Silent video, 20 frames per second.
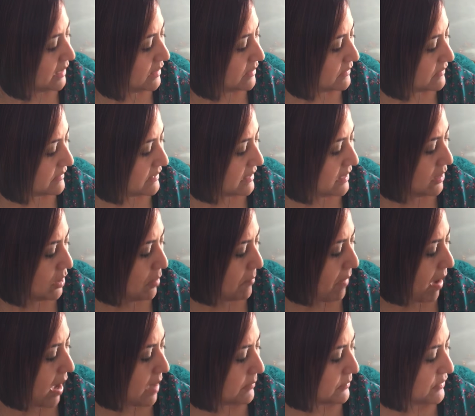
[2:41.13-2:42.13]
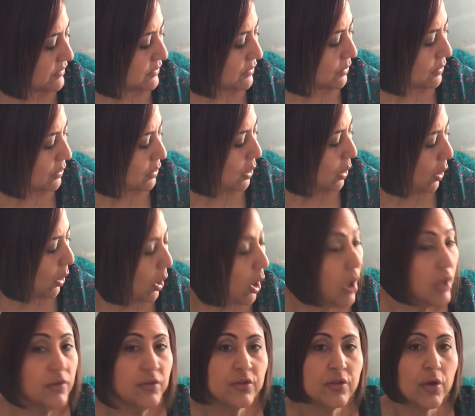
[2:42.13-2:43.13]
Single moms.
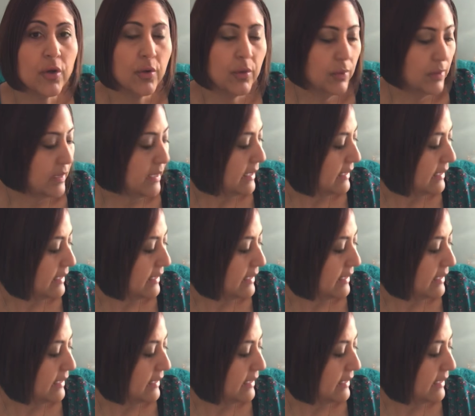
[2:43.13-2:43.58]
Also,